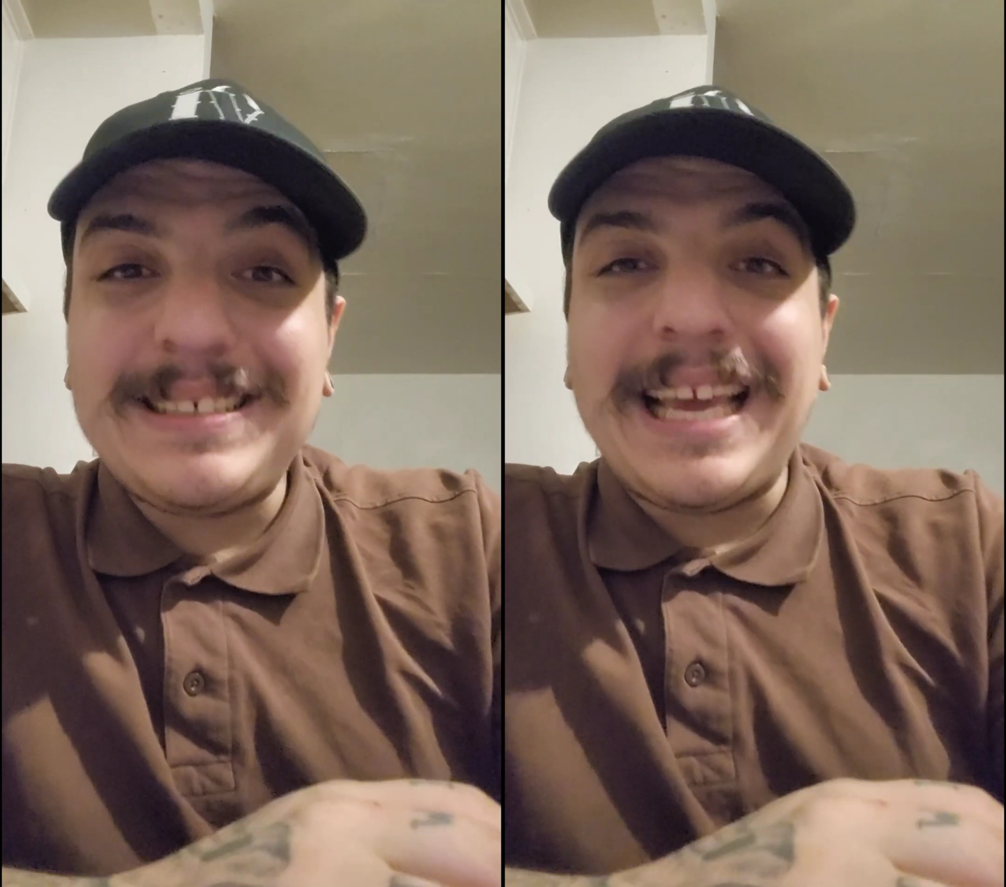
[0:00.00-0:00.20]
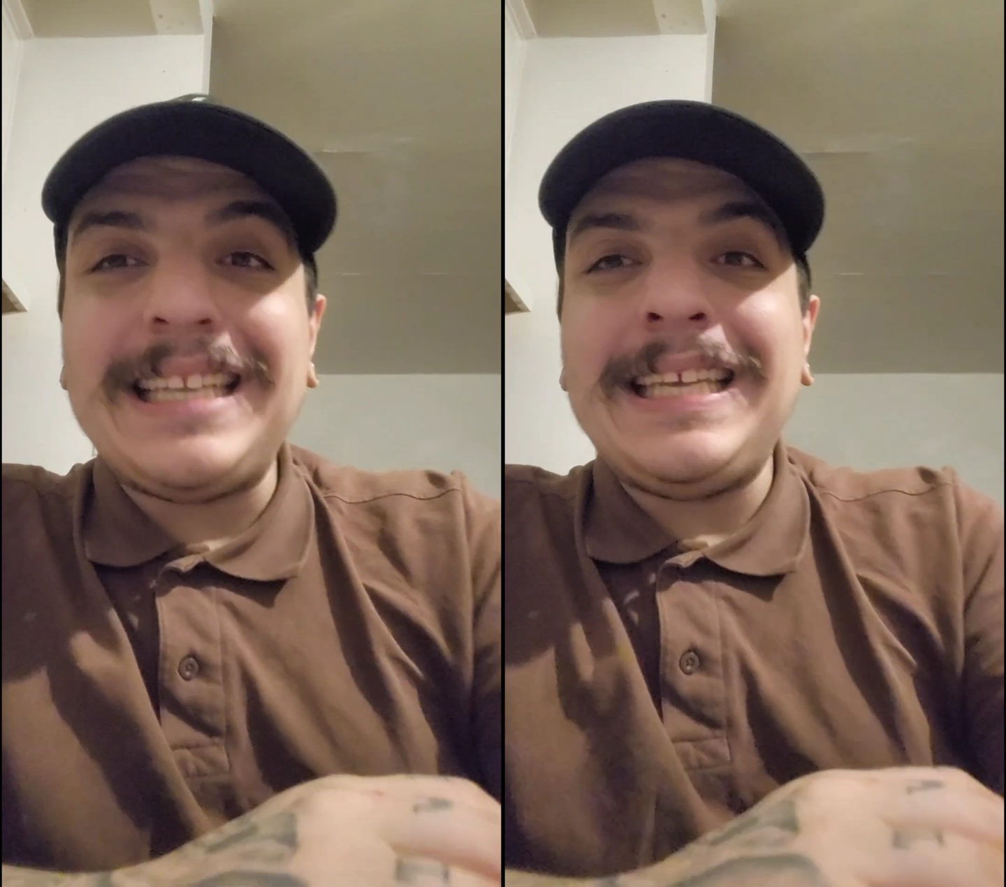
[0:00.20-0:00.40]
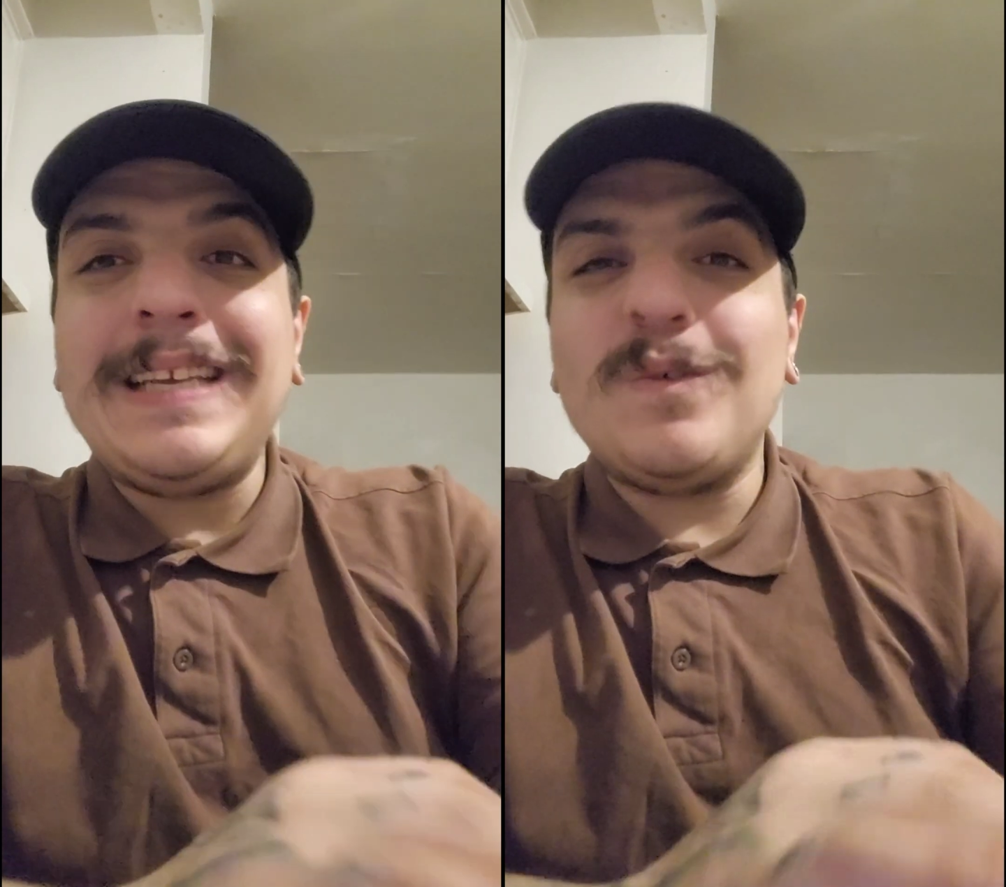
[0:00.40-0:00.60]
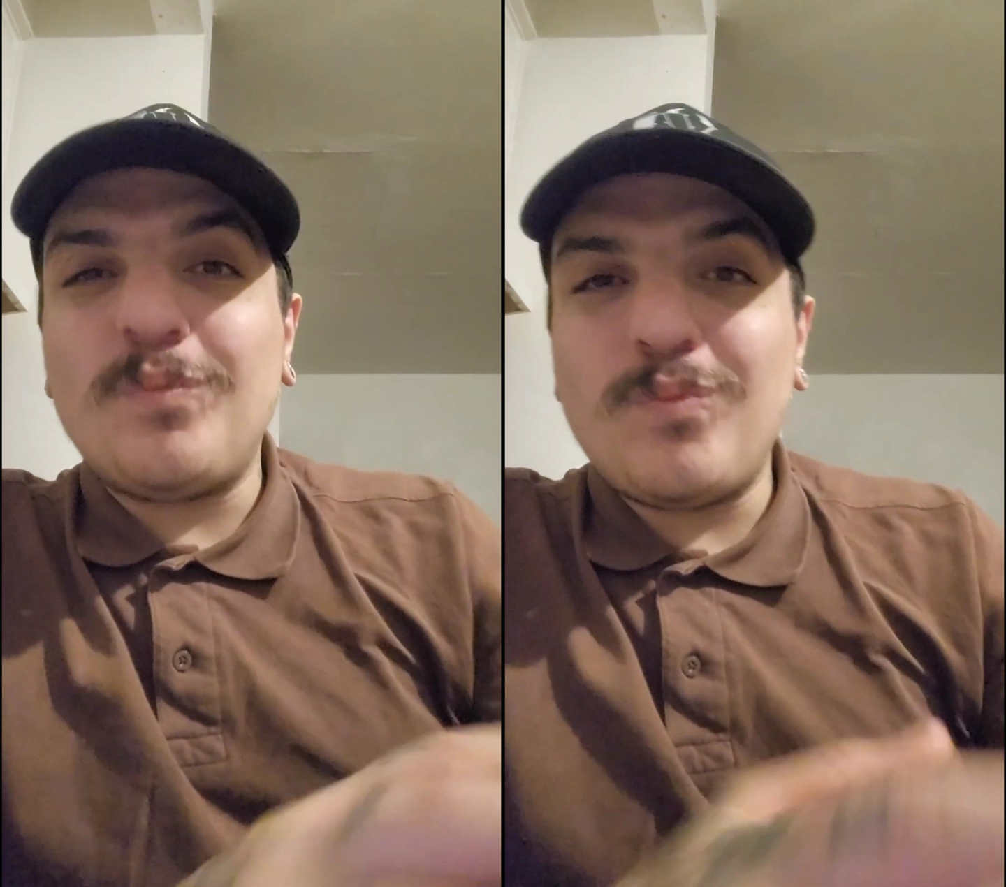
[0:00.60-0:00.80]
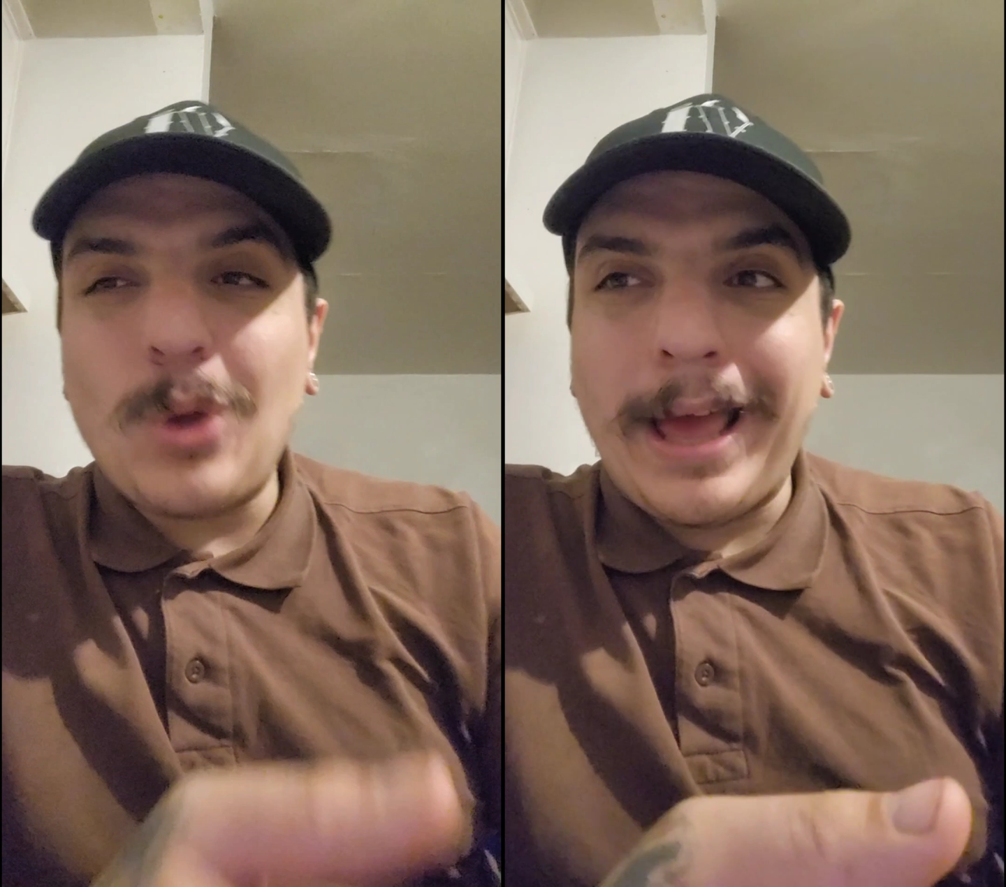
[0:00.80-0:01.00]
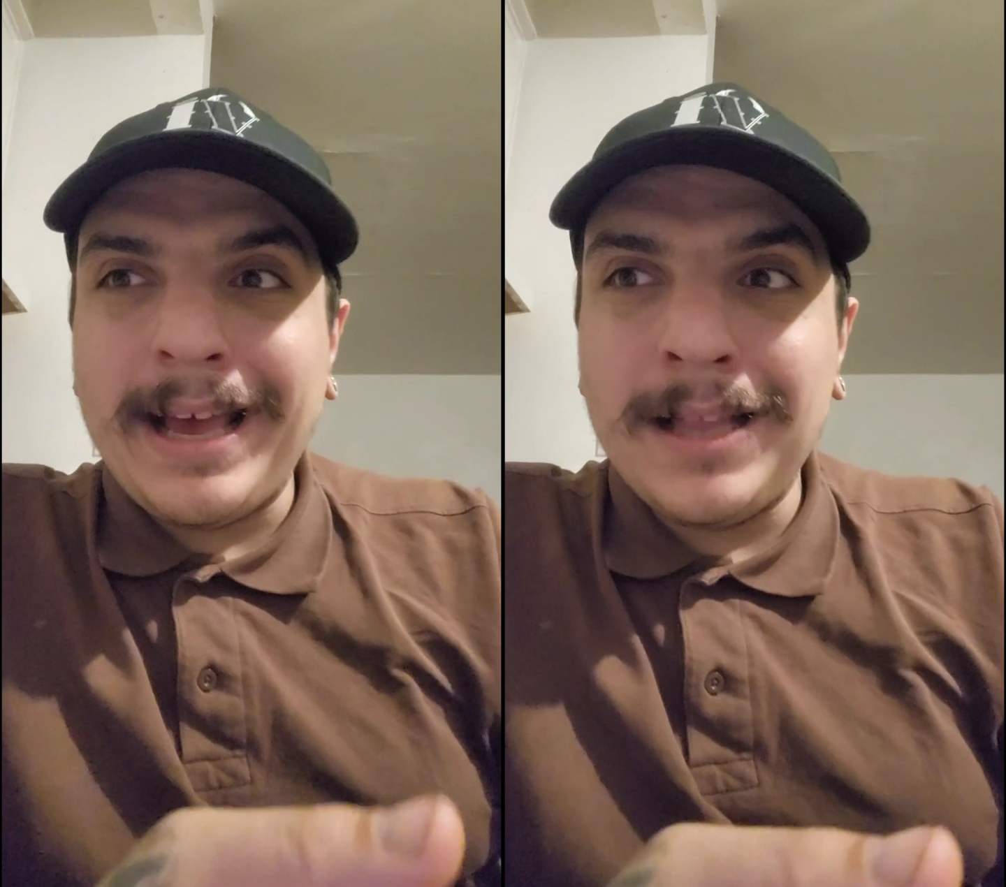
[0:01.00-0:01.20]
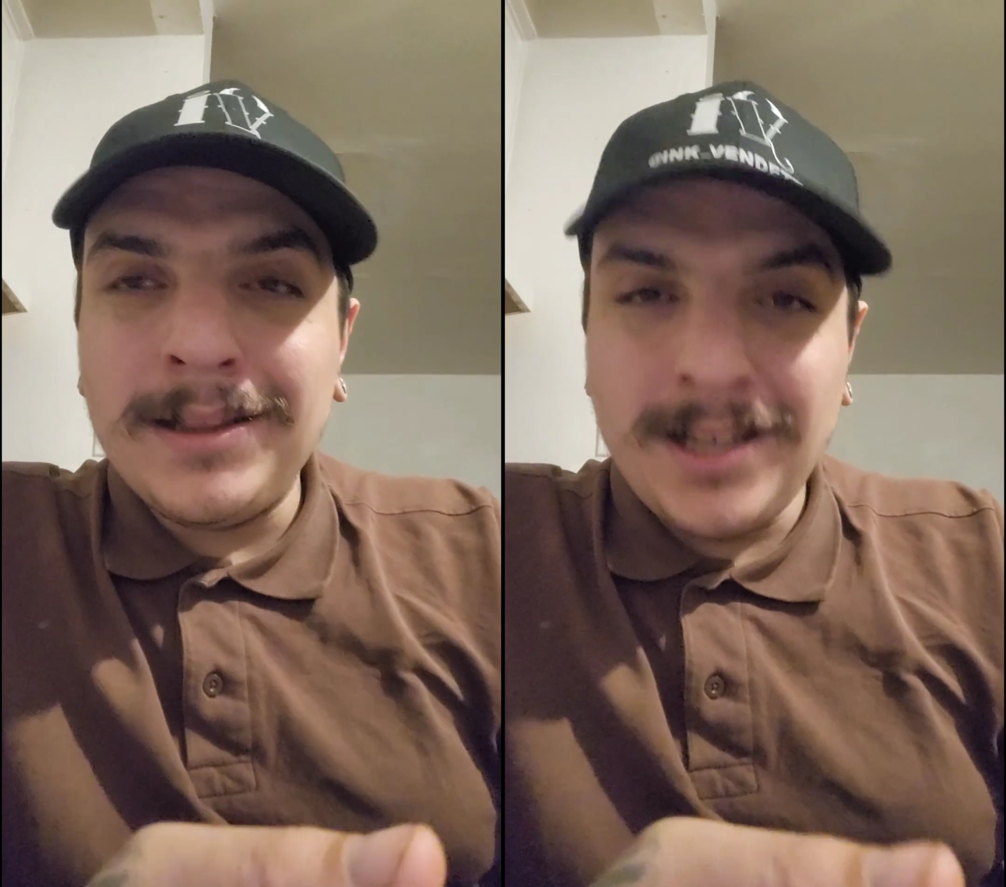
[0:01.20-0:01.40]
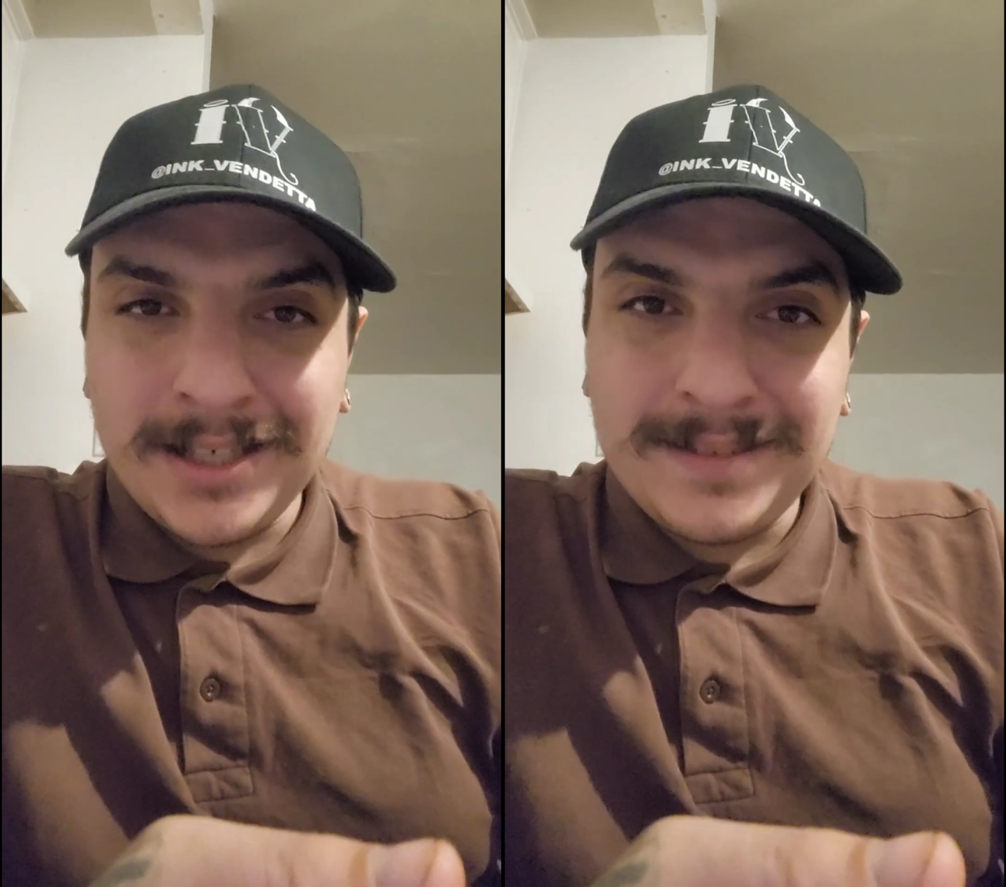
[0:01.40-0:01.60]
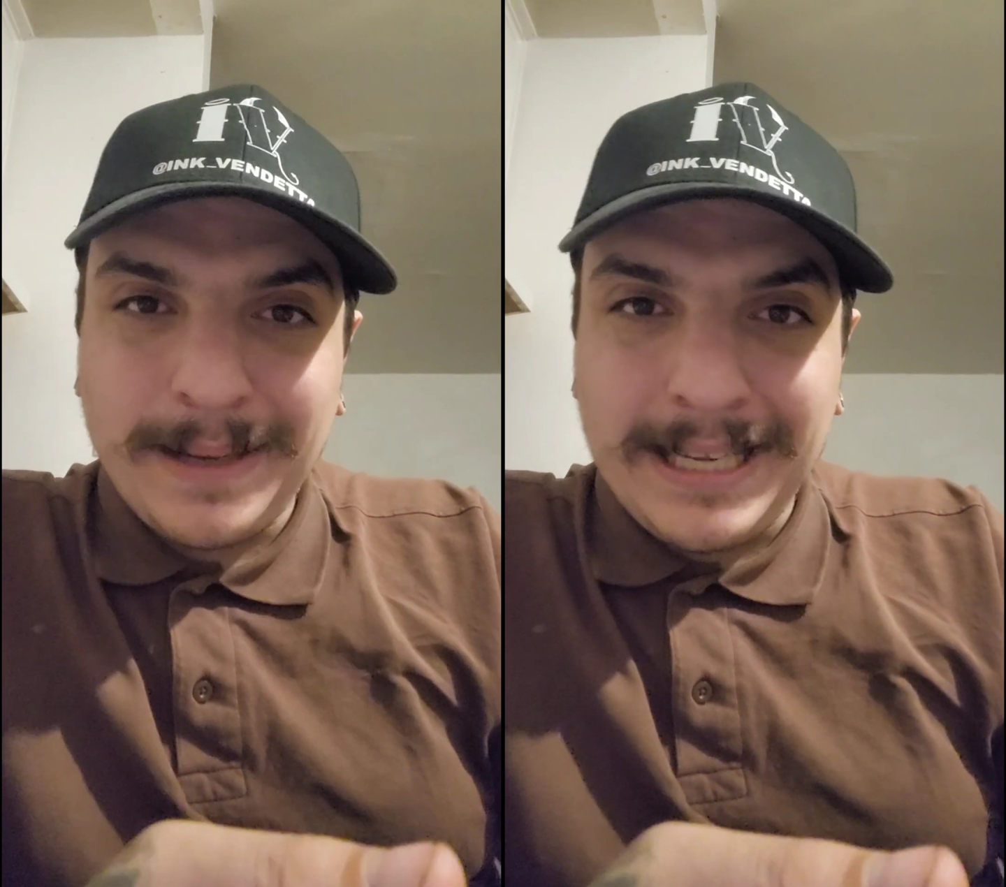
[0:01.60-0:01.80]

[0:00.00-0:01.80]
Kenny locks